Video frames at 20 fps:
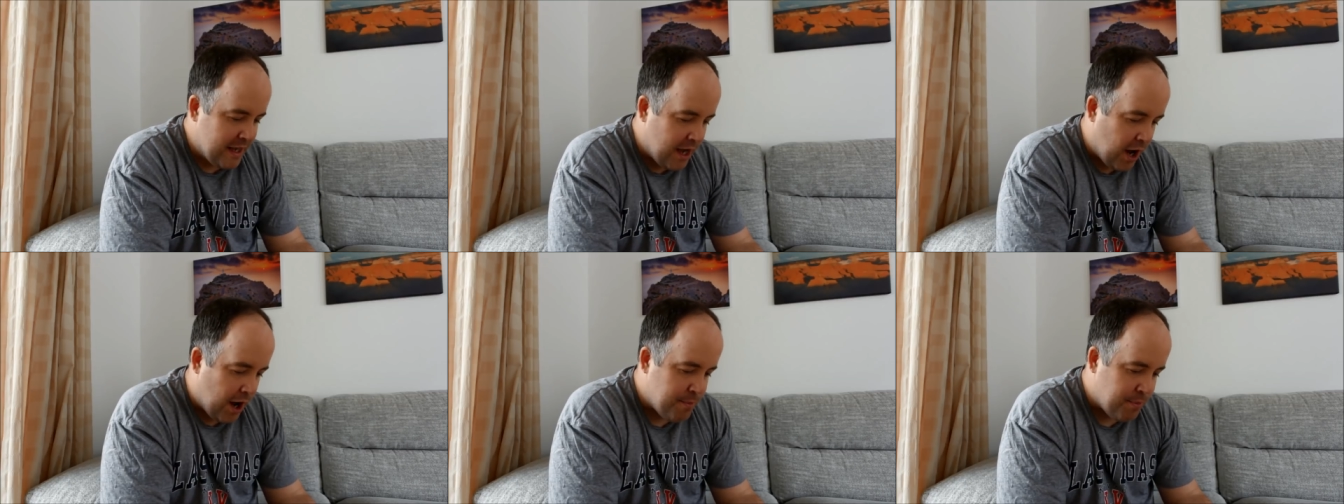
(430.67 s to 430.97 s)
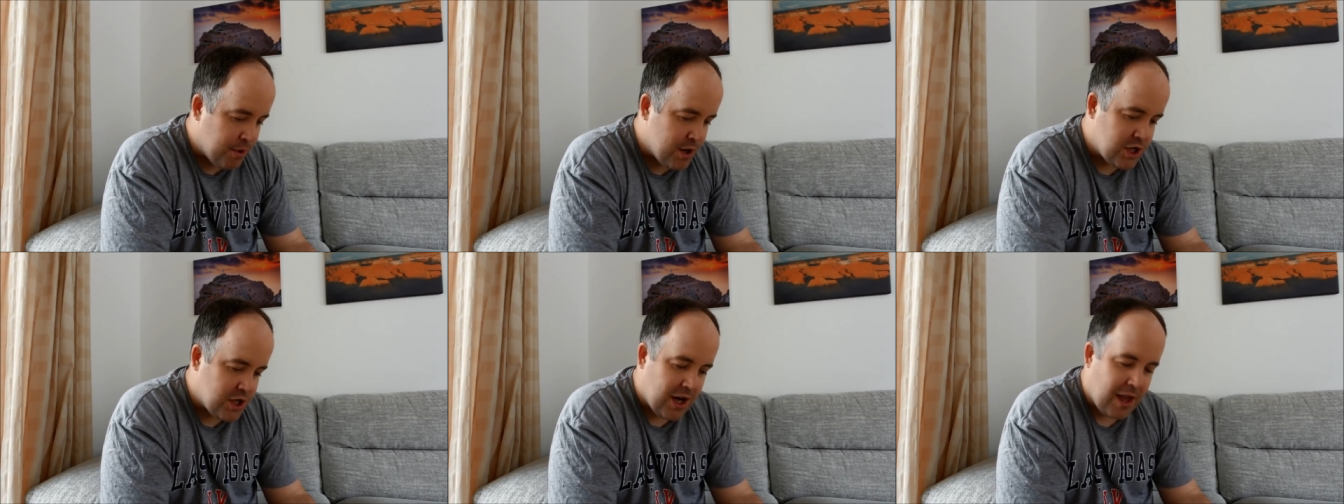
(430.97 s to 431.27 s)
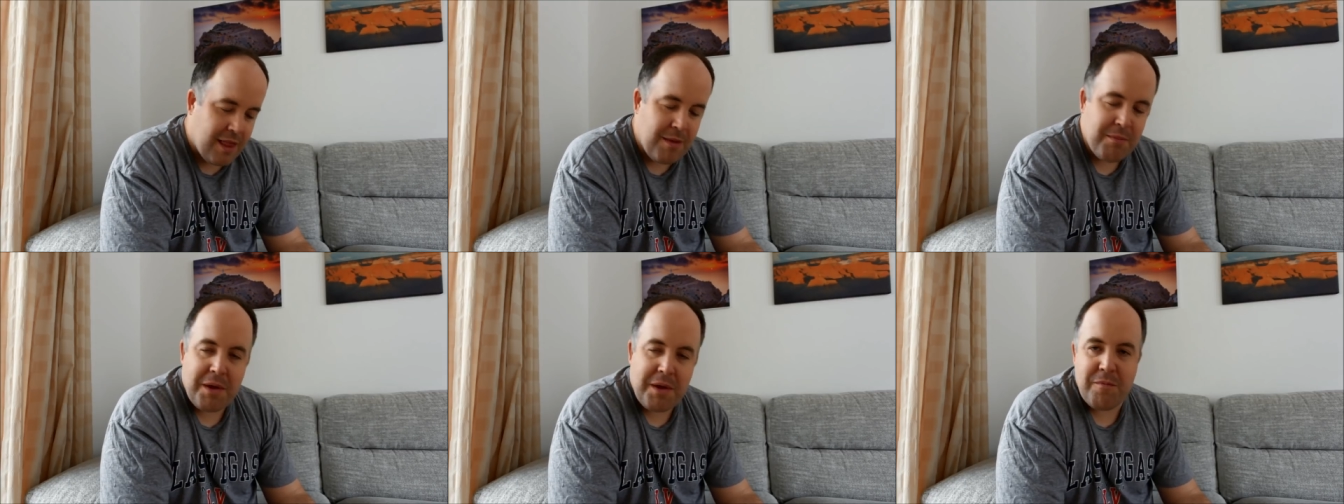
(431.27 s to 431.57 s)
I
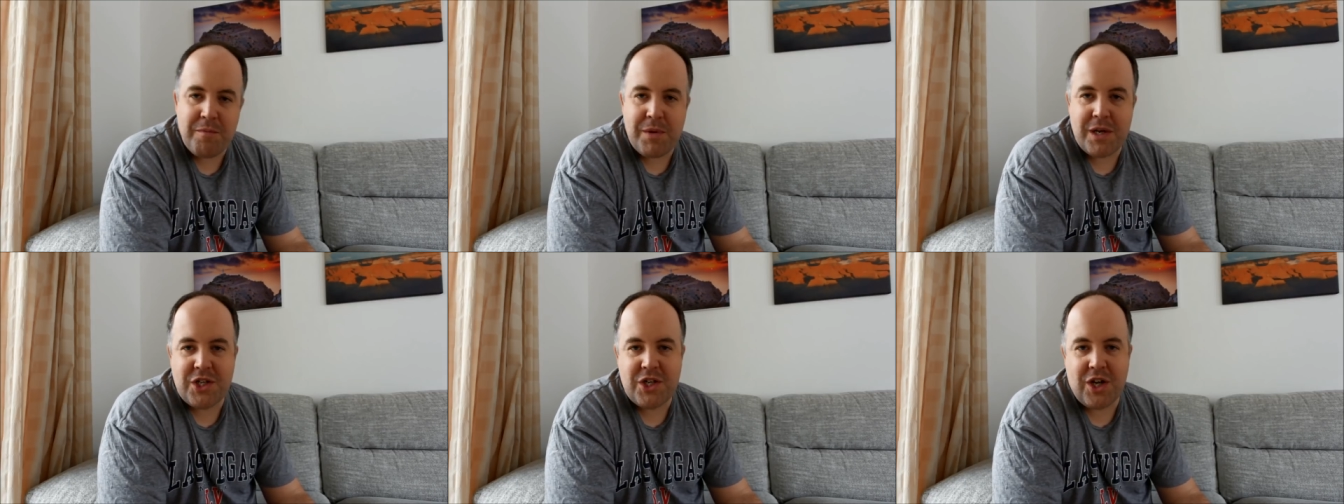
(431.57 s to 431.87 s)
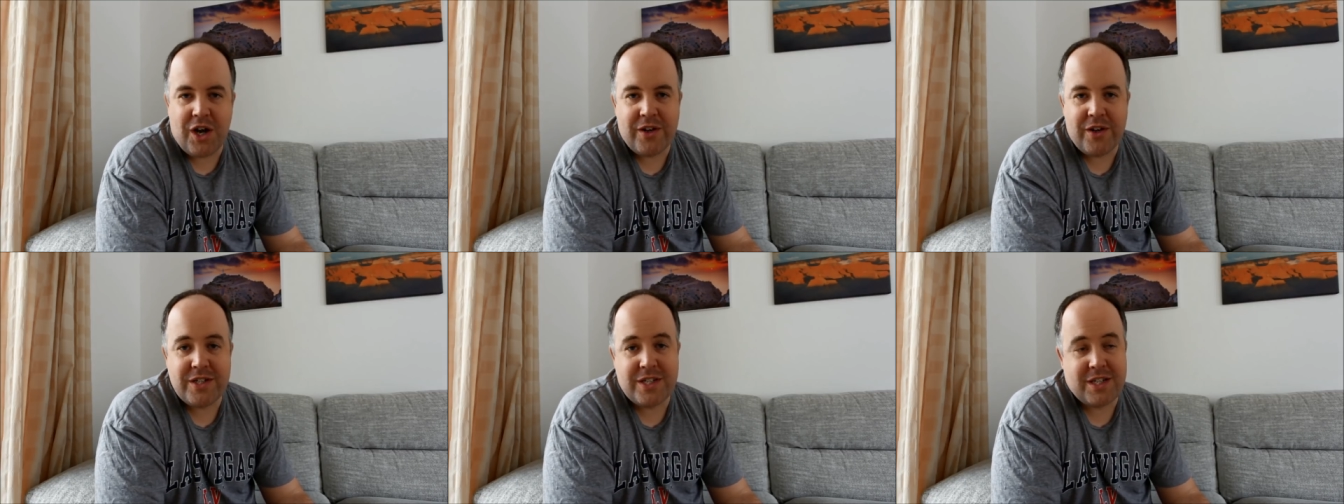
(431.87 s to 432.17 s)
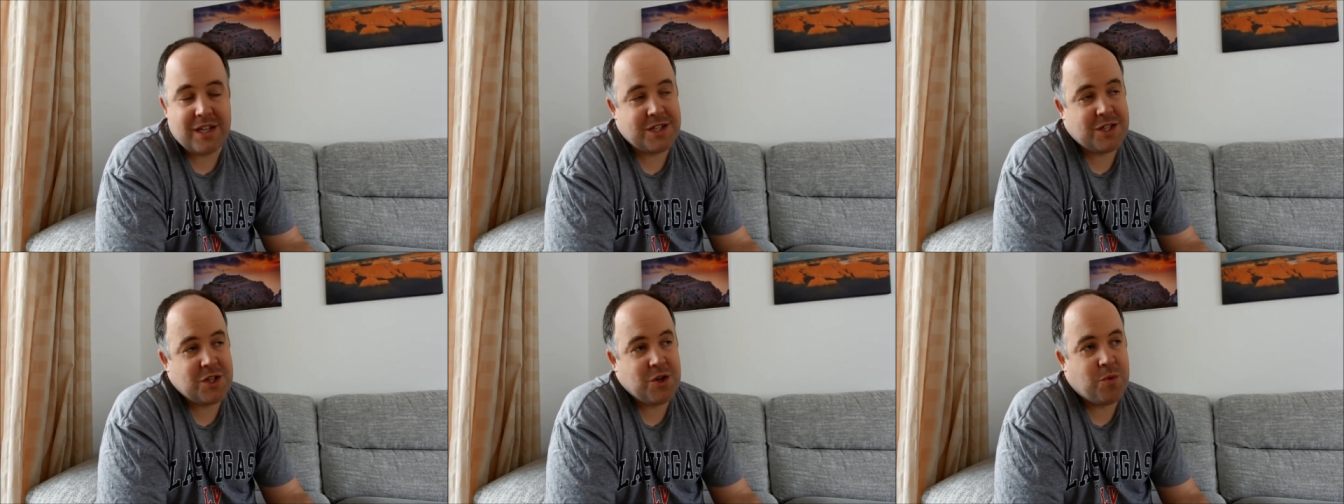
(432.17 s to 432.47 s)
appreciate them giving me a chance,
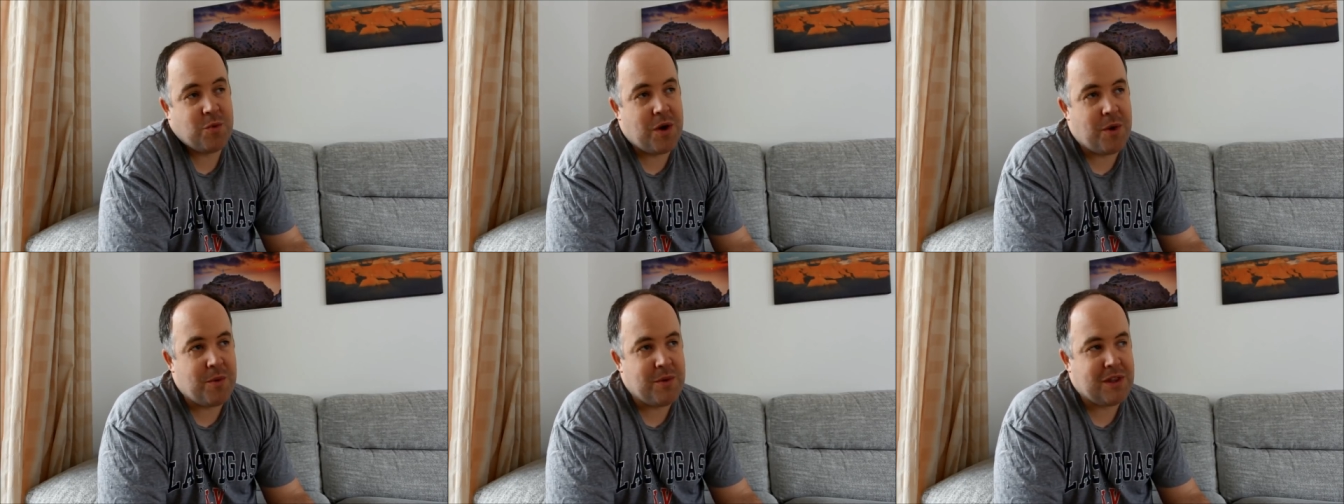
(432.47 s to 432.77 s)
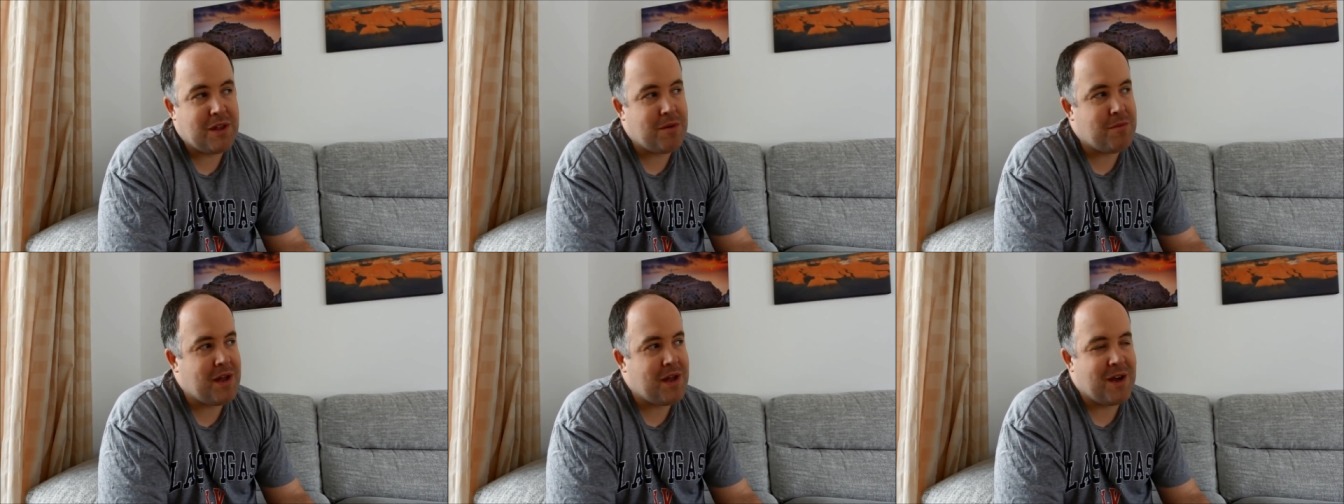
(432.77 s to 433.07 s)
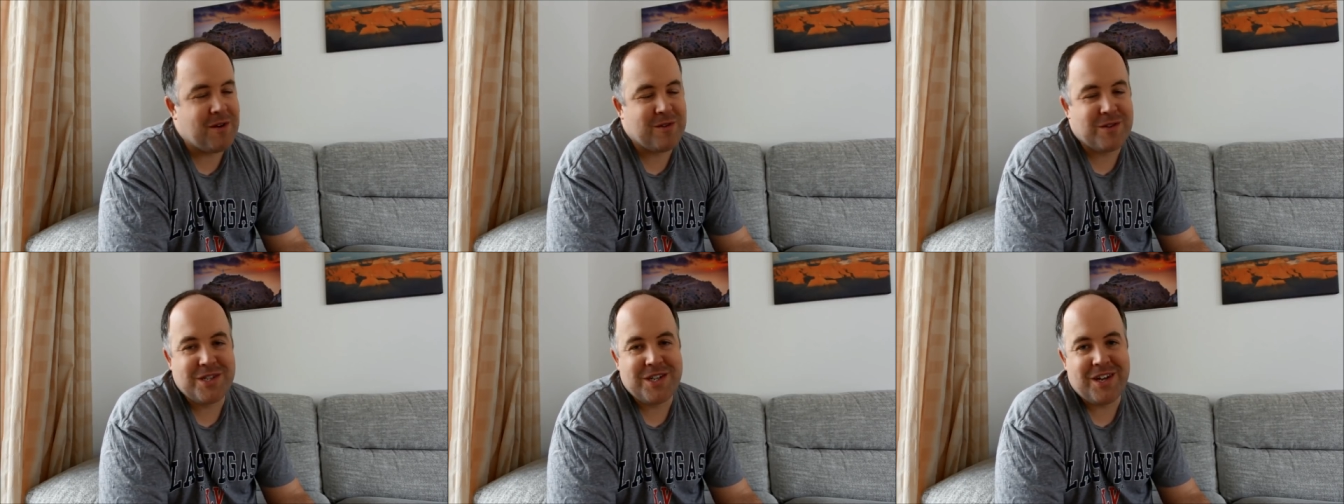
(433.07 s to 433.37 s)
and I still work with them
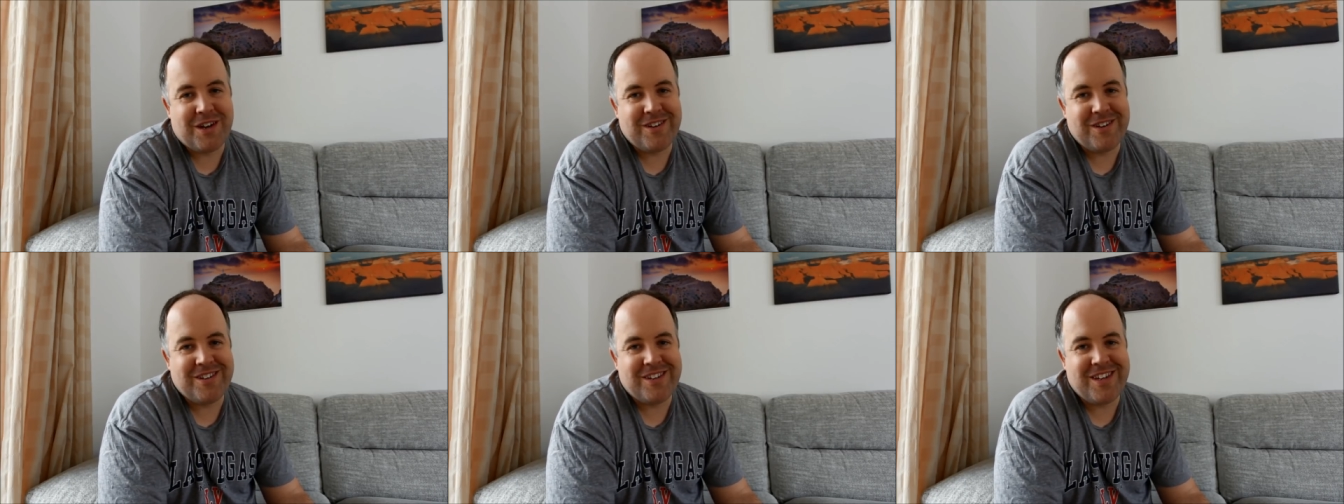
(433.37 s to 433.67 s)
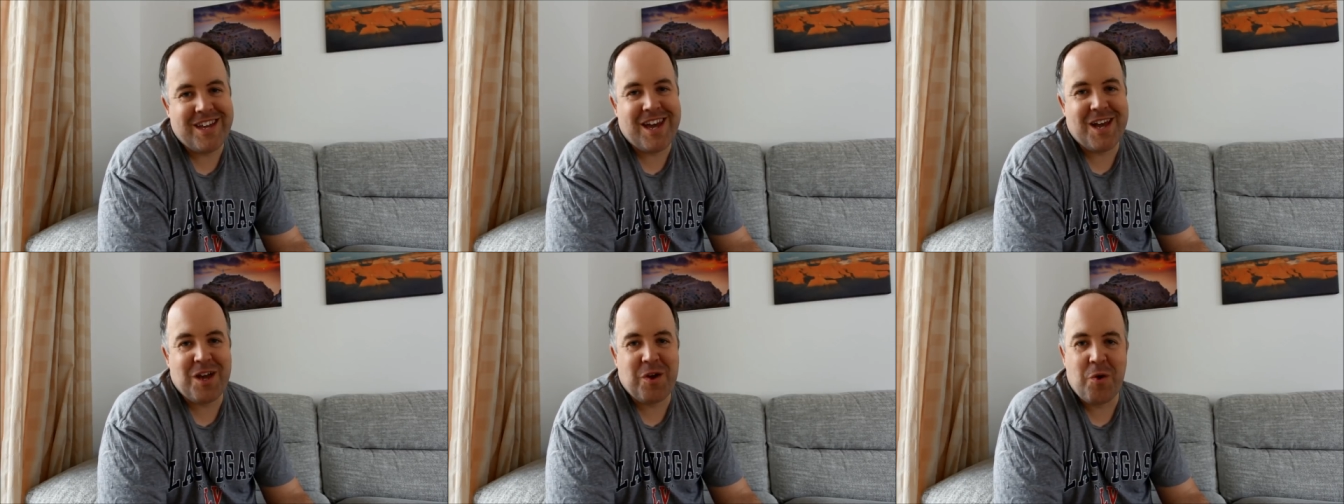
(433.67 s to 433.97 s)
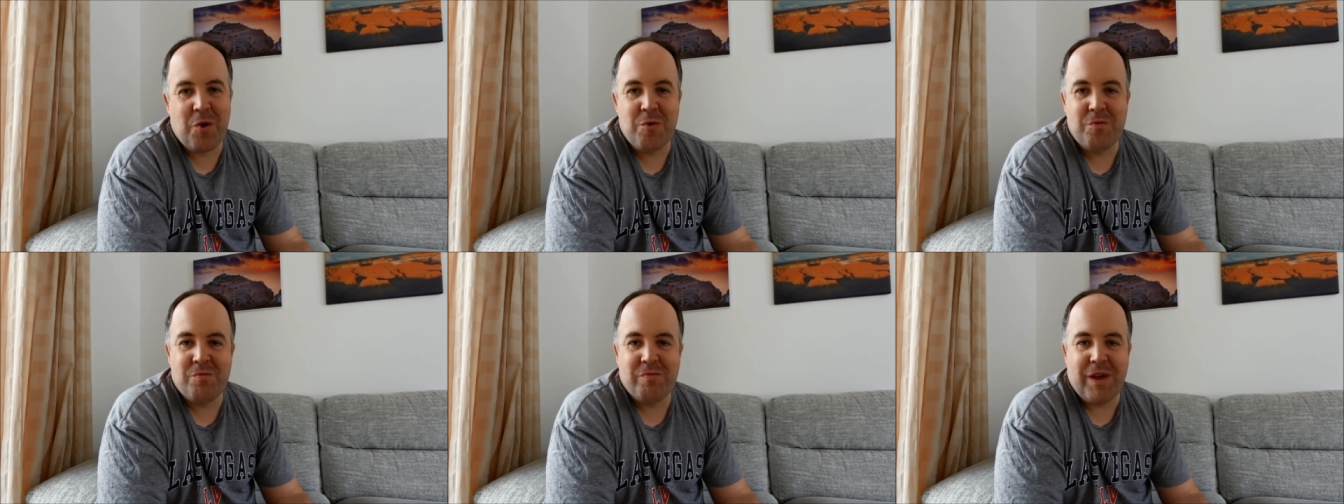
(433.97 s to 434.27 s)
now. So yeah,
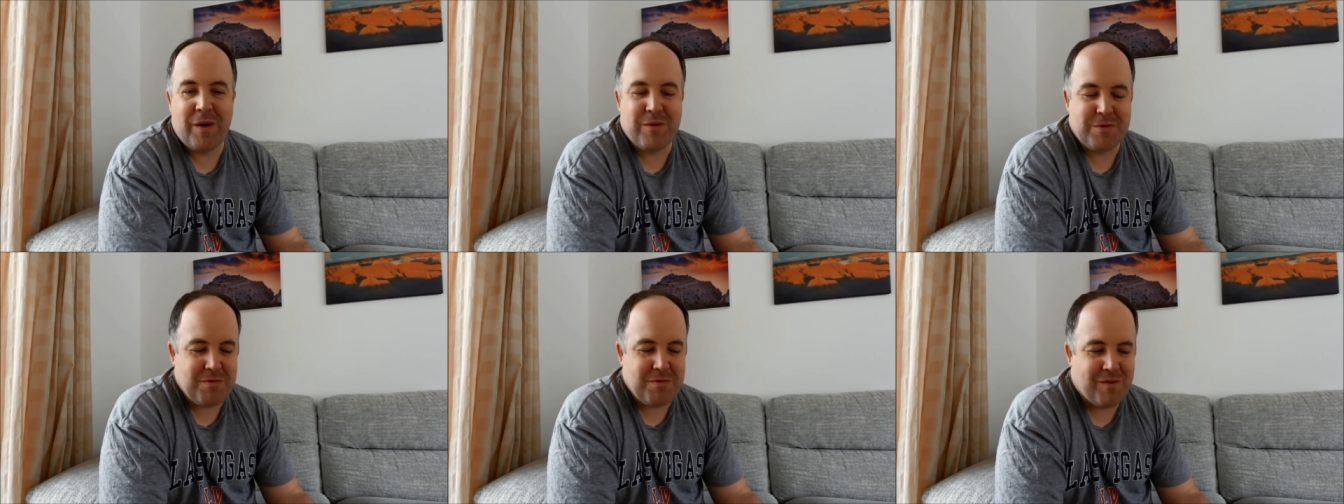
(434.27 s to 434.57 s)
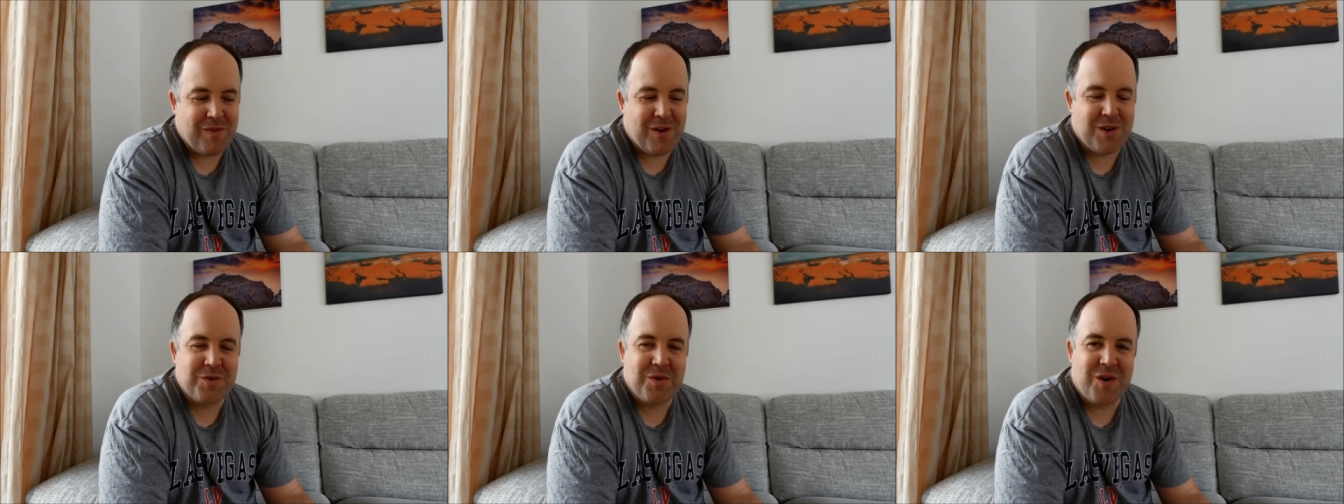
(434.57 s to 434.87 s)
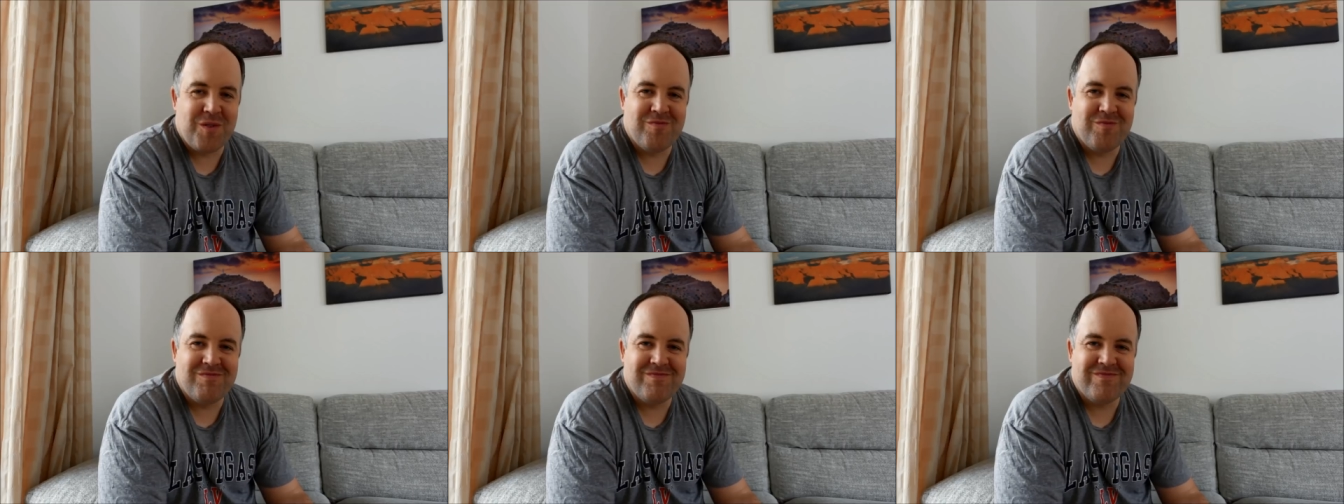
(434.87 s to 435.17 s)
cool. That was my first one.